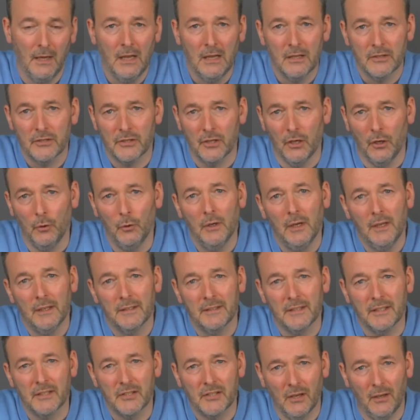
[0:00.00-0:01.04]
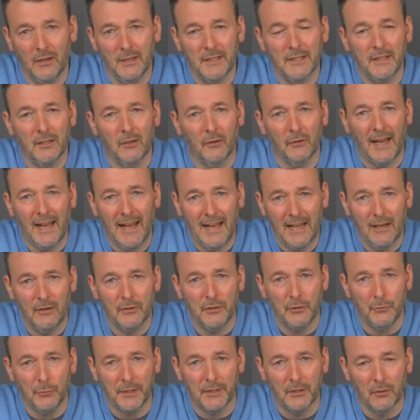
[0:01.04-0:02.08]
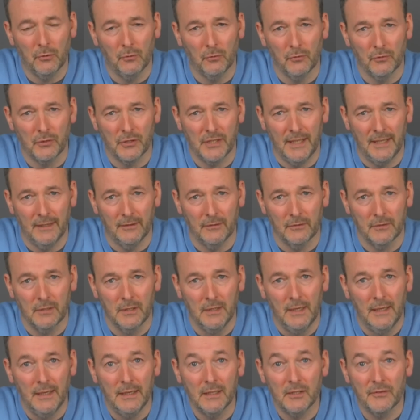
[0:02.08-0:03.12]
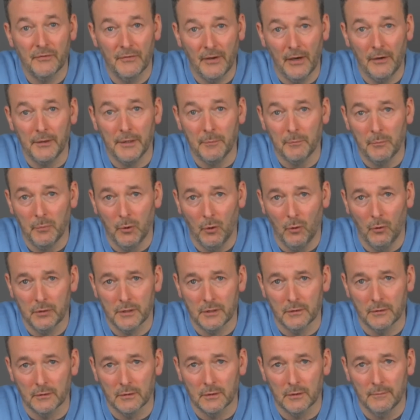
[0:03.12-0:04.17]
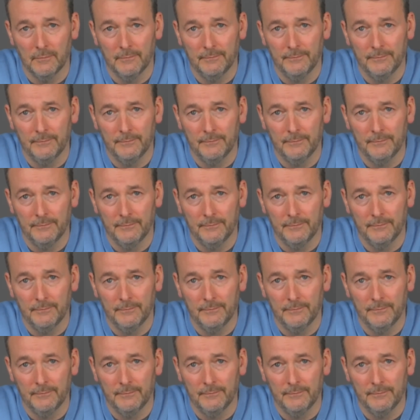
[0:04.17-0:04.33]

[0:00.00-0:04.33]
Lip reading: So deciding on how you record sound is very important.